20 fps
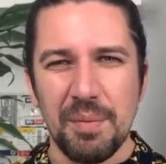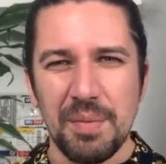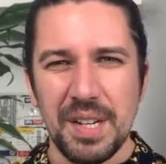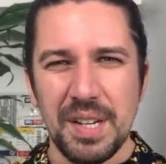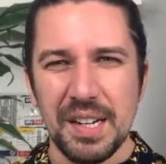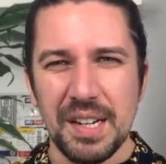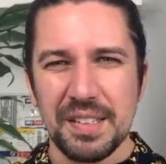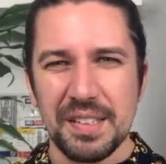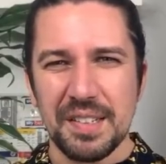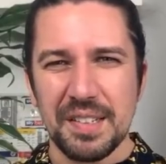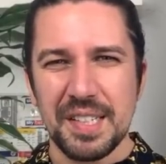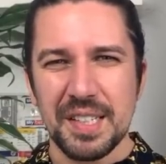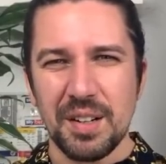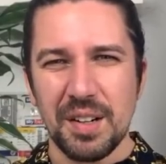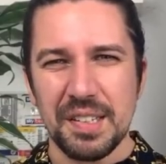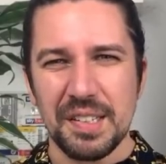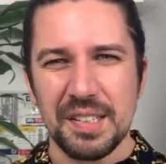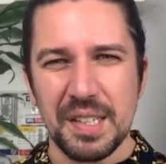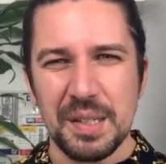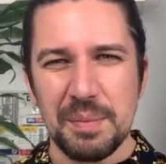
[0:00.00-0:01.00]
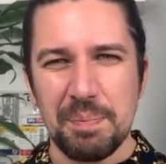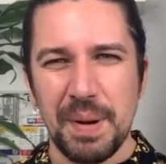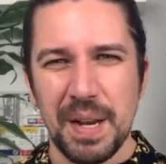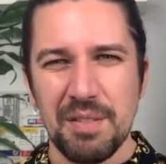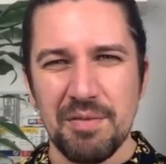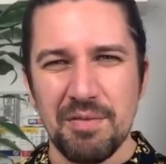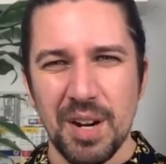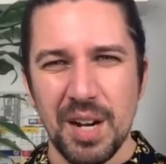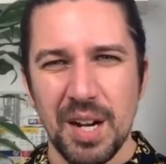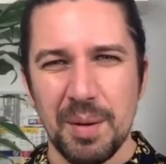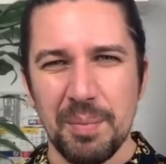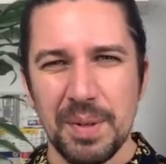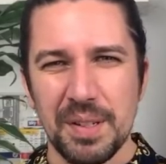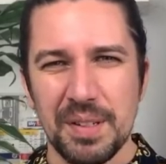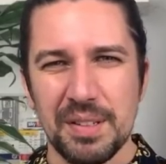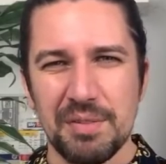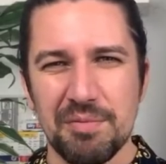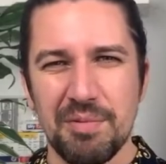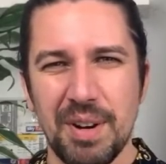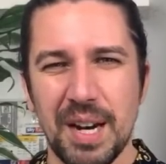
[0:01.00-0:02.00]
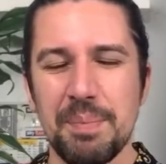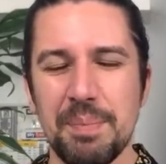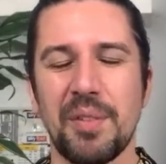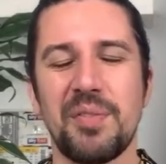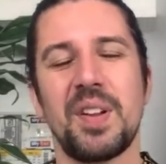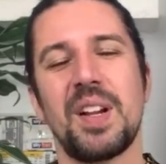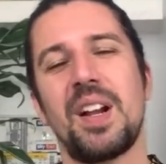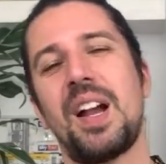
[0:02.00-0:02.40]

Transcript: Nick says, did I see Ben Rama's rainbow flick?